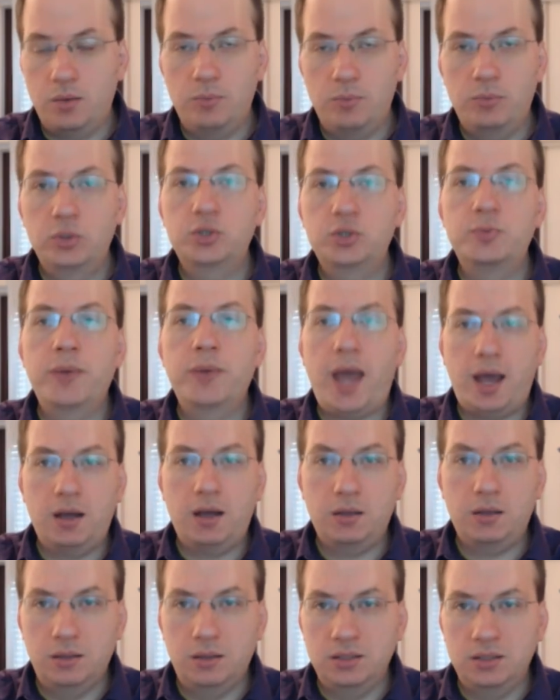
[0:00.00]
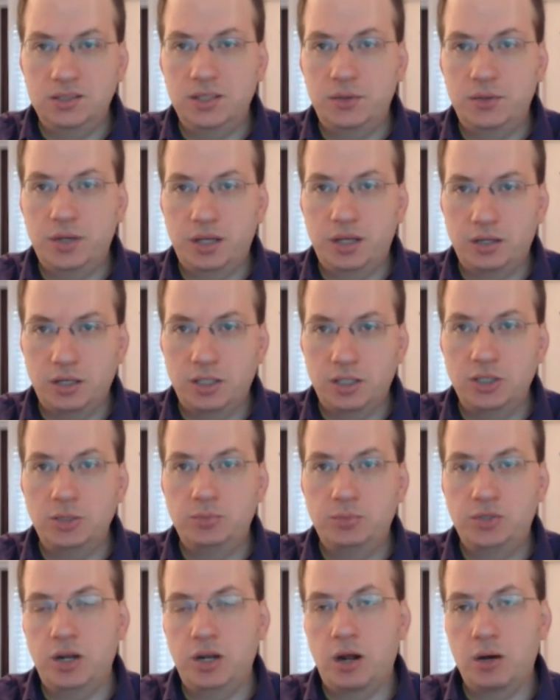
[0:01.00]
push back the Syrian and
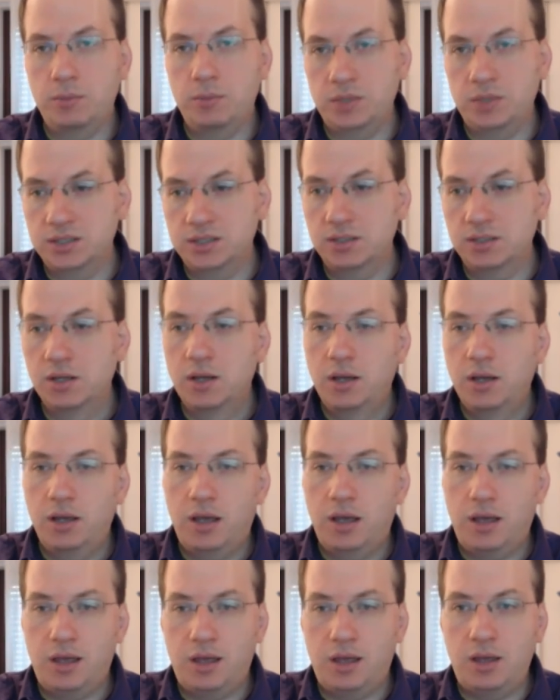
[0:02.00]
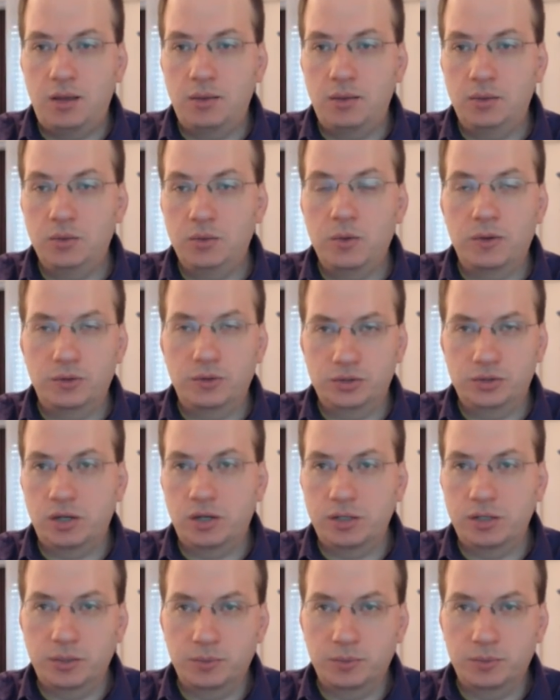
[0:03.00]
Egyptian armies to their
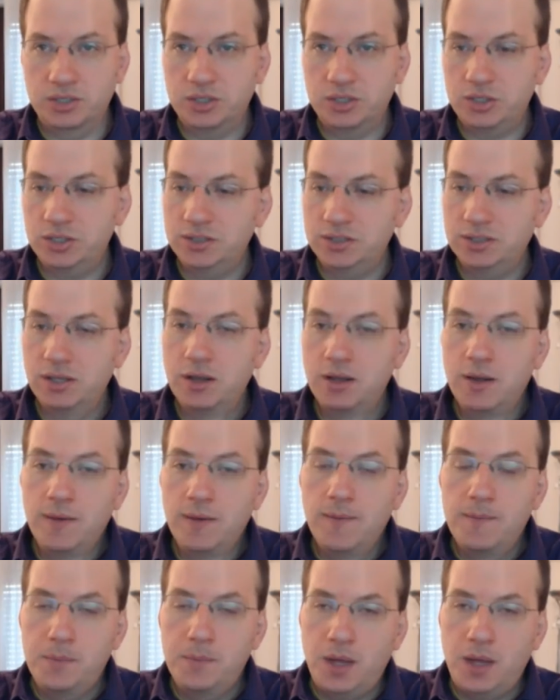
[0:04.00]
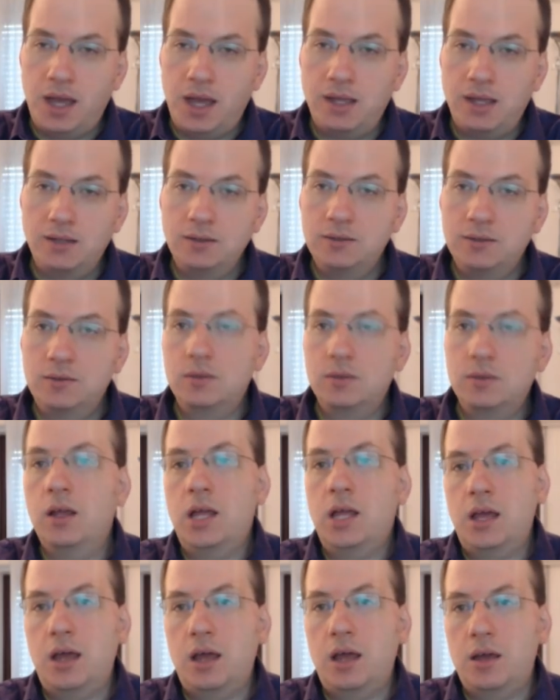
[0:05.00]
starting positions. And
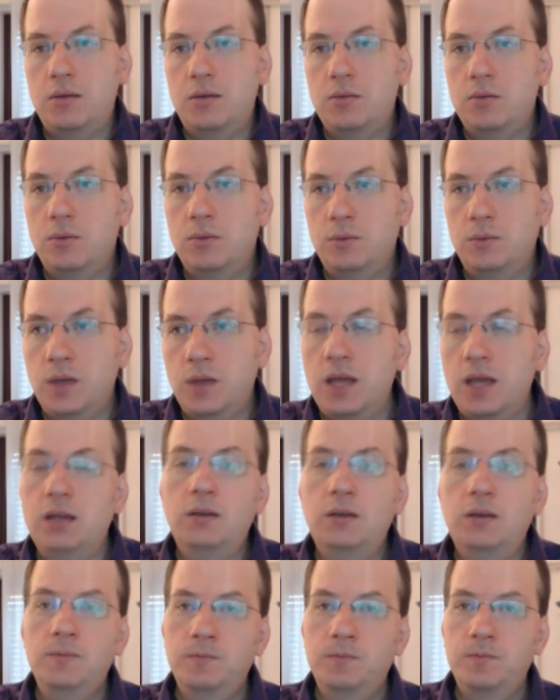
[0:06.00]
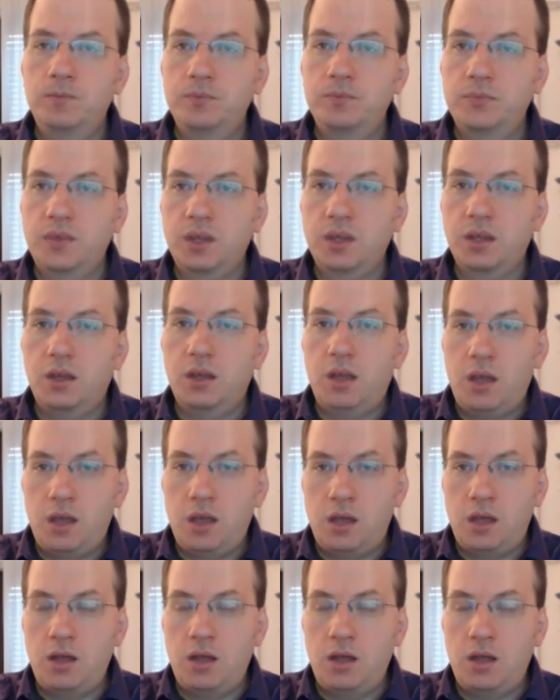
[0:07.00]
then
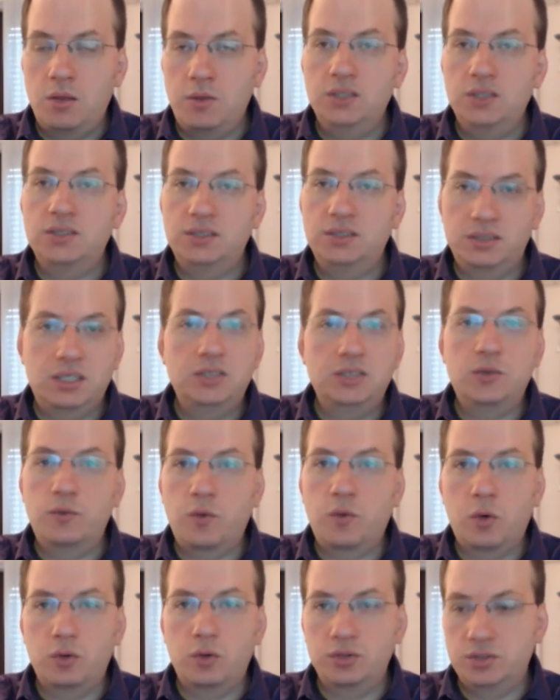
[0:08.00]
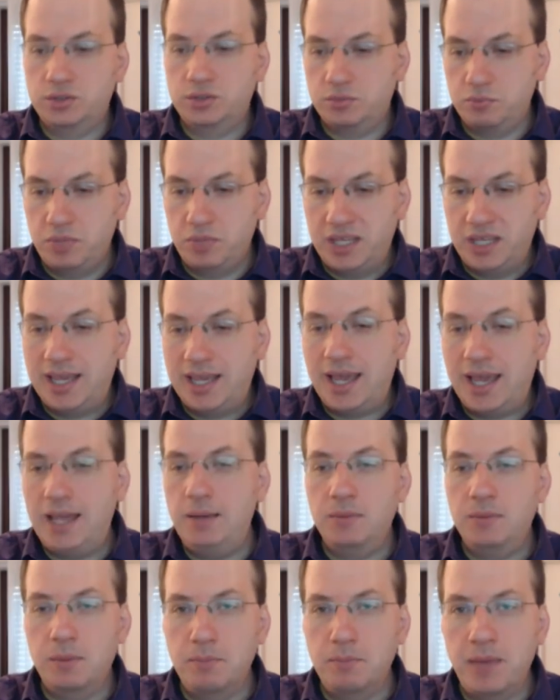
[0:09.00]
this, of course,
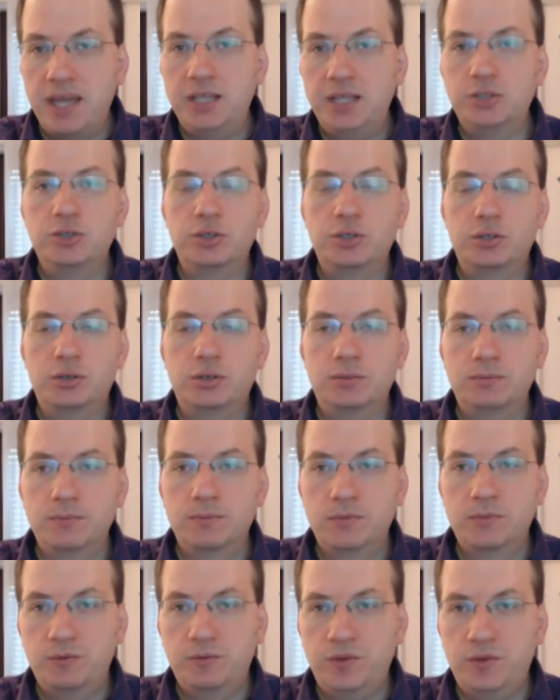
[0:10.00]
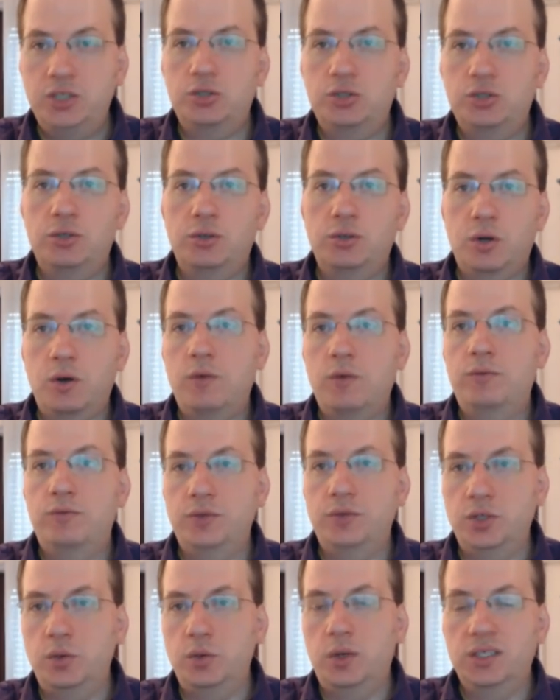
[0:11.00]
became the major feature of
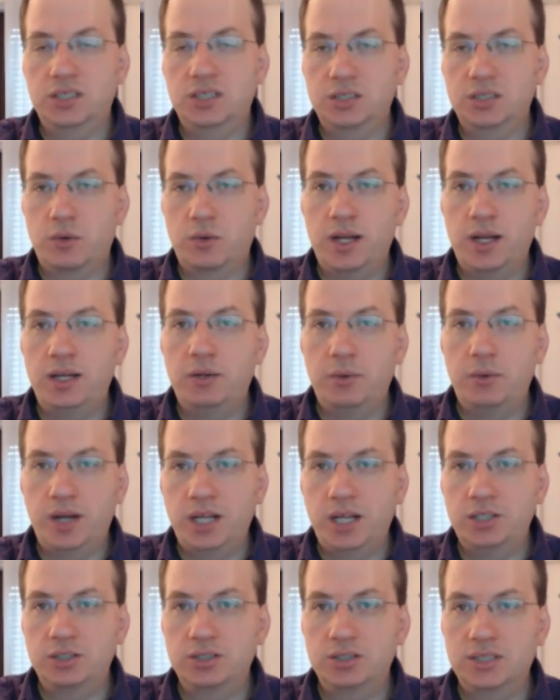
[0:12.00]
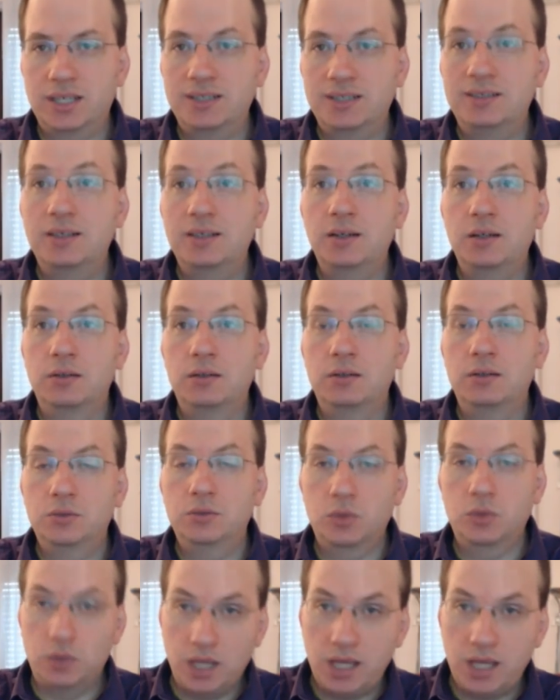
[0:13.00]
U.S.-Israeli relations until
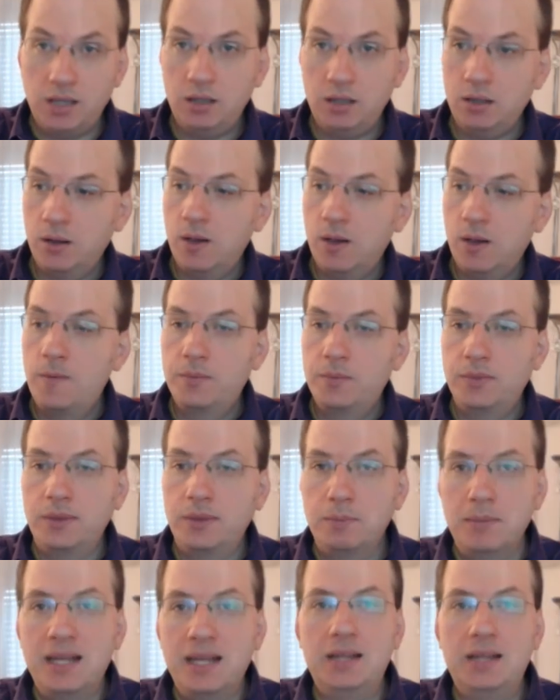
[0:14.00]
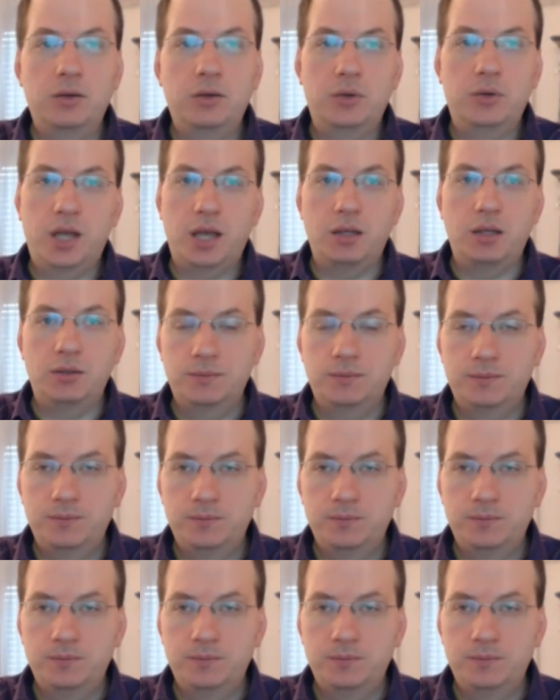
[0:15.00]
today, the military aid.